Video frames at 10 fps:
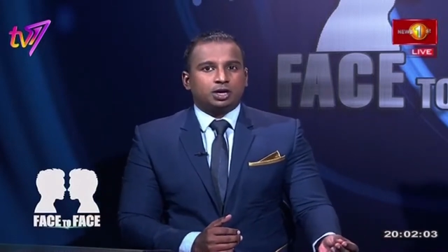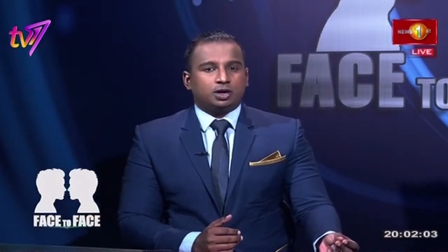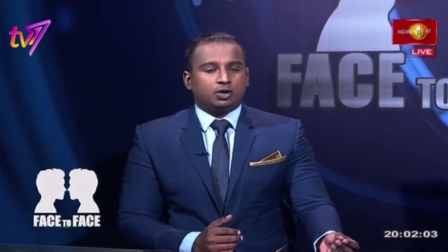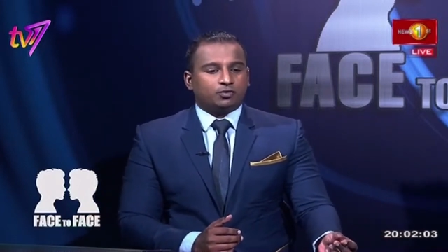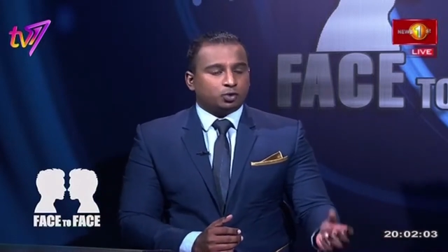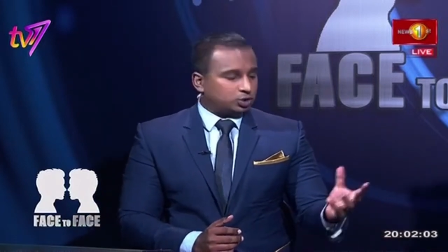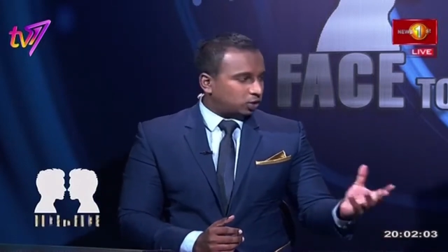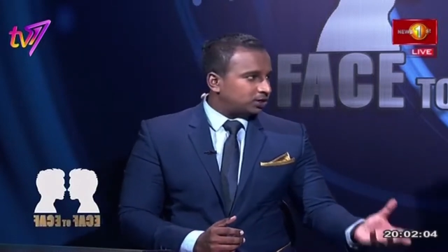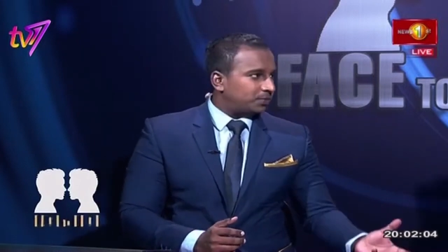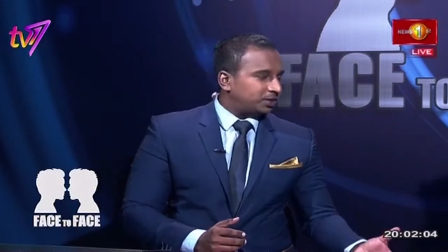uh, of course,
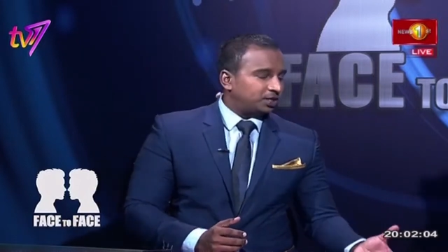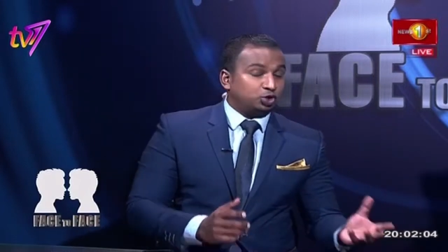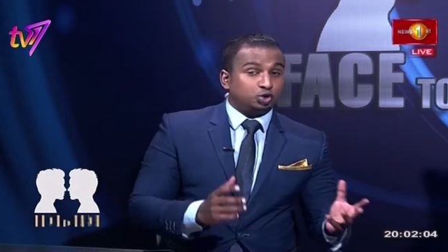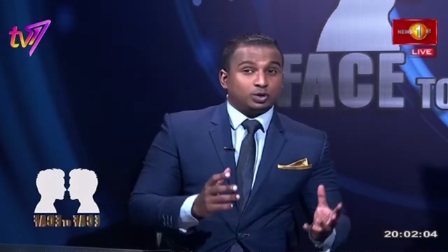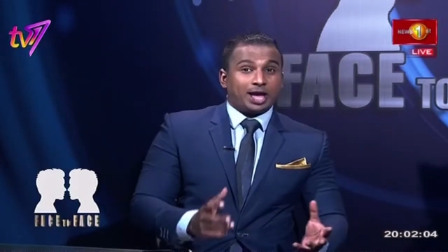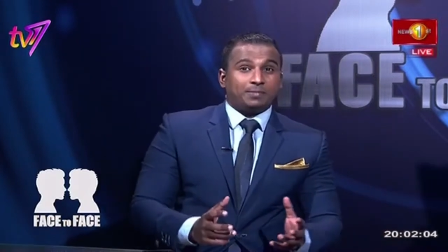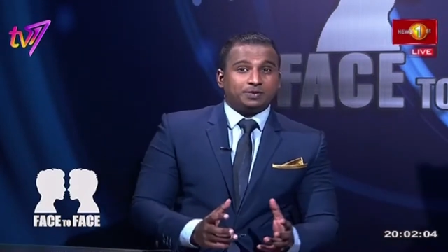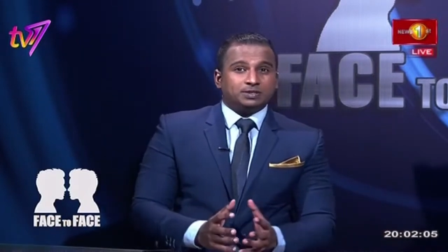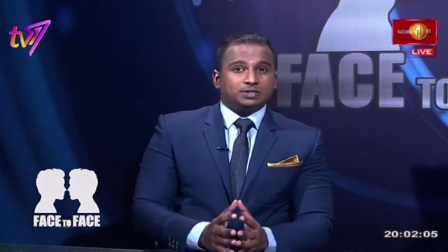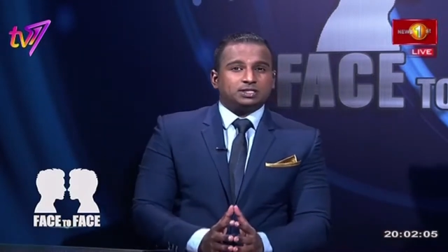not something that usually
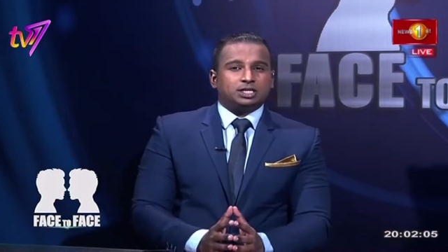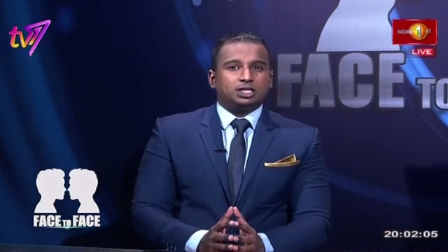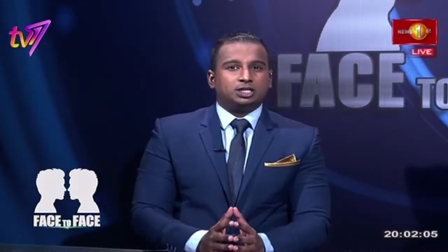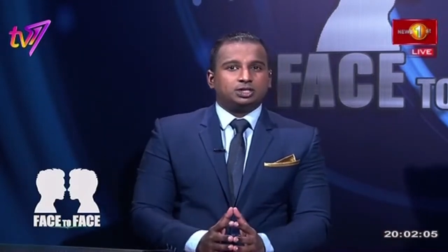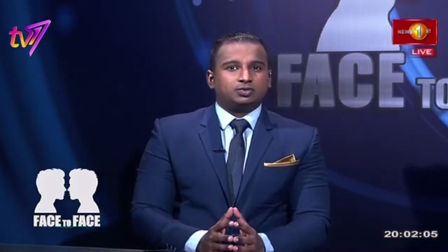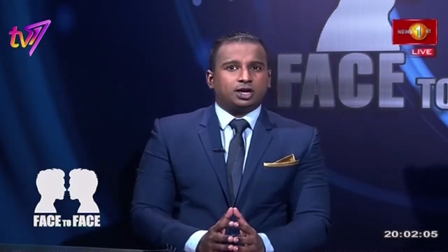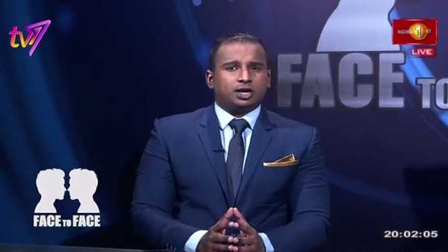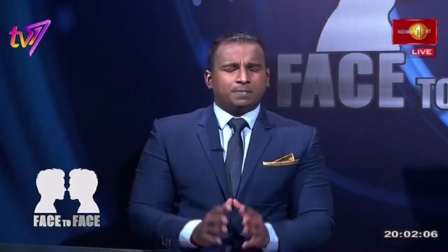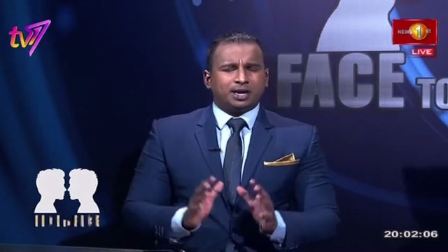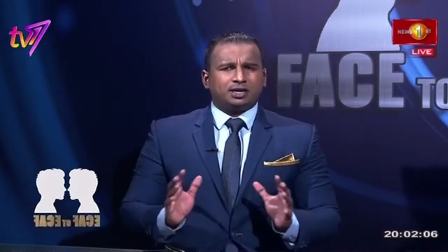happens in Sri
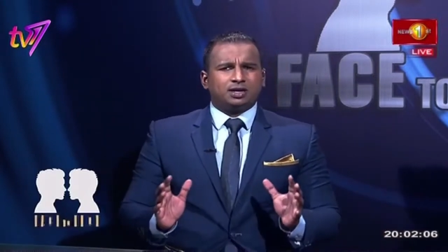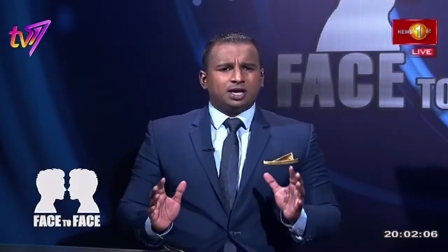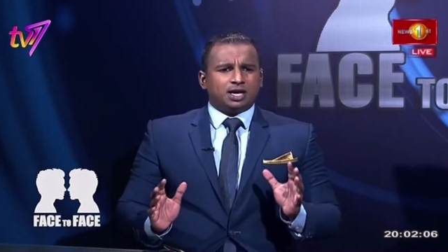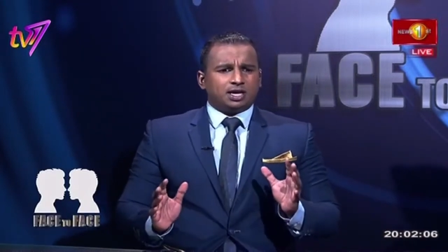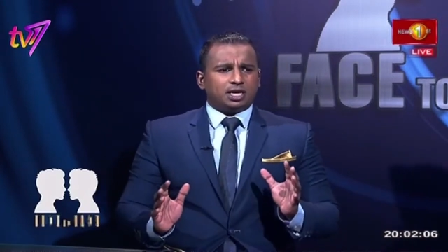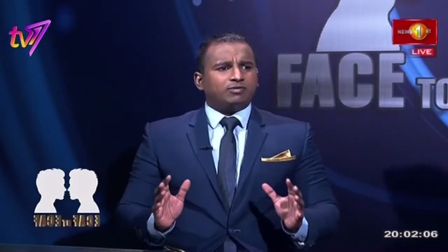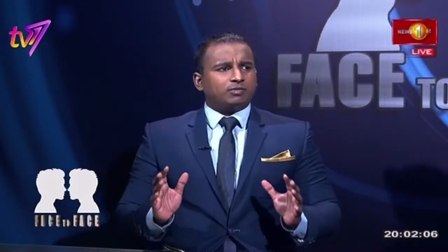Lanka. But even